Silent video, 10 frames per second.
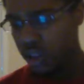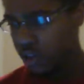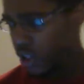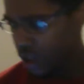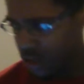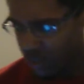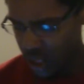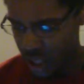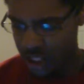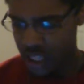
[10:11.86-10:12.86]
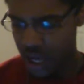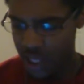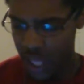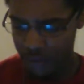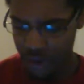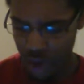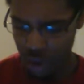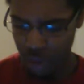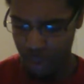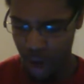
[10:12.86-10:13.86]
I look at this ban list, now I have
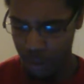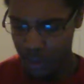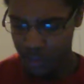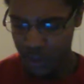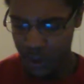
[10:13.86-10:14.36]
another problem.